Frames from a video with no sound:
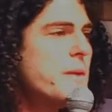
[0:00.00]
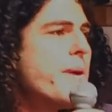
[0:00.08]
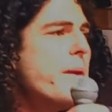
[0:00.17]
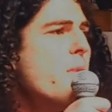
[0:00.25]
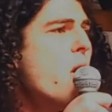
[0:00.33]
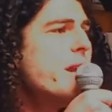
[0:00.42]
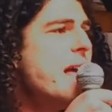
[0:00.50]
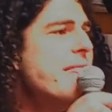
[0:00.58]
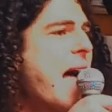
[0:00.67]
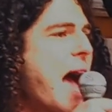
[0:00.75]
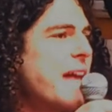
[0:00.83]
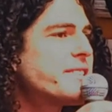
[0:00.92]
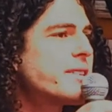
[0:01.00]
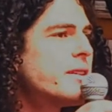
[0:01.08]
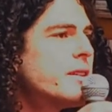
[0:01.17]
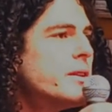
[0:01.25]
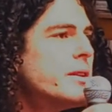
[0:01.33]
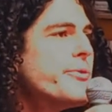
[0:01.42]
But more than that,
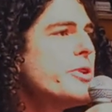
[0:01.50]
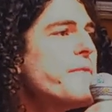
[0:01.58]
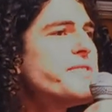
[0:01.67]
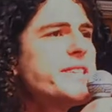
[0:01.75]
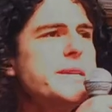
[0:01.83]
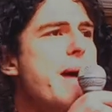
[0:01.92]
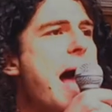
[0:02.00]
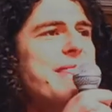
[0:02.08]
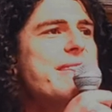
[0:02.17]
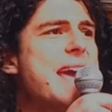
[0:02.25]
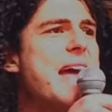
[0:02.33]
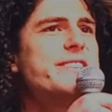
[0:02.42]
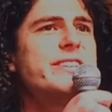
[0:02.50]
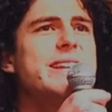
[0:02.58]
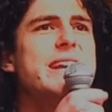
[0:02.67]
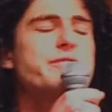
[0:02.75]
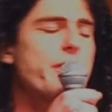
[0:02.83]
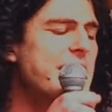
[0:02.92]
you have to demand the end to the
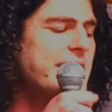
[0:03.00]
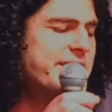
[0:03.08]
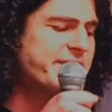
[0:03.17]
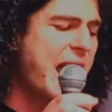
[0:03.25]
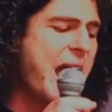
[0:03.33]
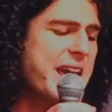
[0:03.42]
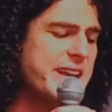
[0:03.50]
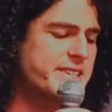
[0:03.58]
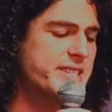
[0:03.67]
Israeli state.